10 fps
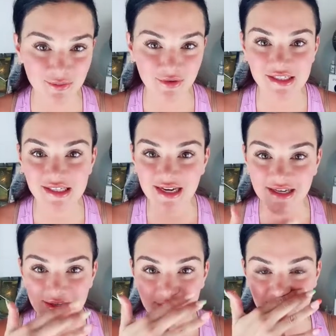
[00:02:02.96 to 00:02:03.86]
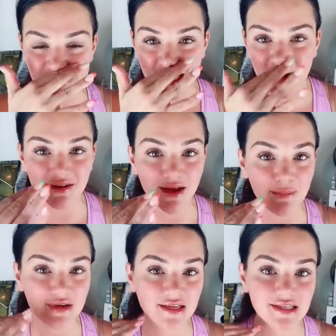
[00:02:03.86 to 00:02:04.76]
super exciting news that our
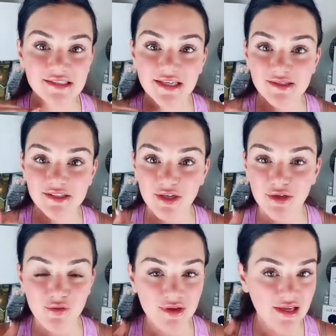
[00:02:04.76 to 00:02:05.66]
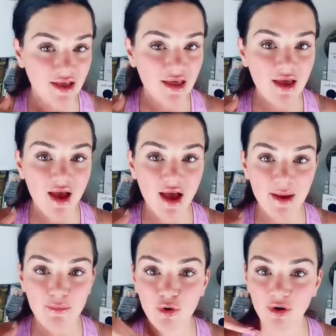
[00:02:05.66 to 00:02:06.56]
company is going to start going
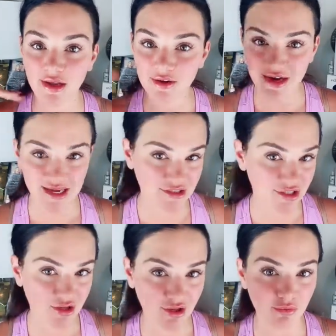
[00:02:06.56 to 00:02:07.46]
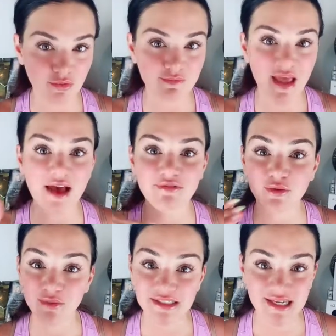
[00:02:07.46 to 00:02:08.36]
more international,
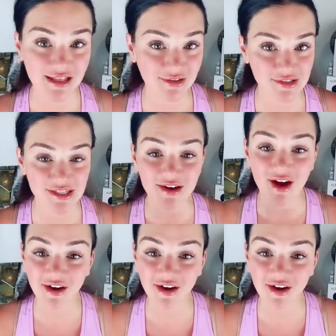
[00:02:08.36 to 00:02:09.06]
having retailers that